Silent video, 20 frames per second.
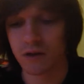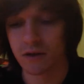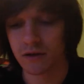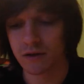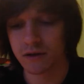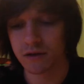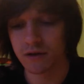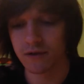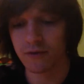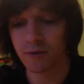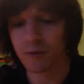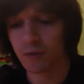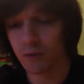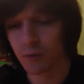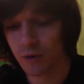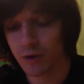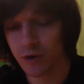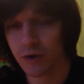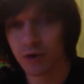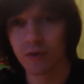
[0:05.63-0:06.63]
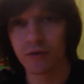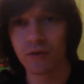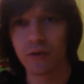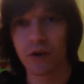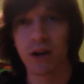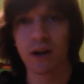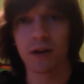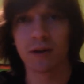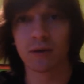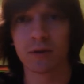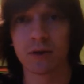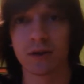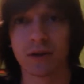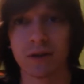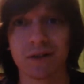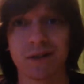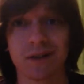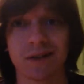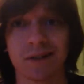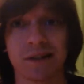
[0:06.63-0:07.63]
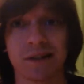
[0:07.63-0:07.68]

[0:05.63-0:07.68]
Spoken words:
stuff I've been working on for Halloween.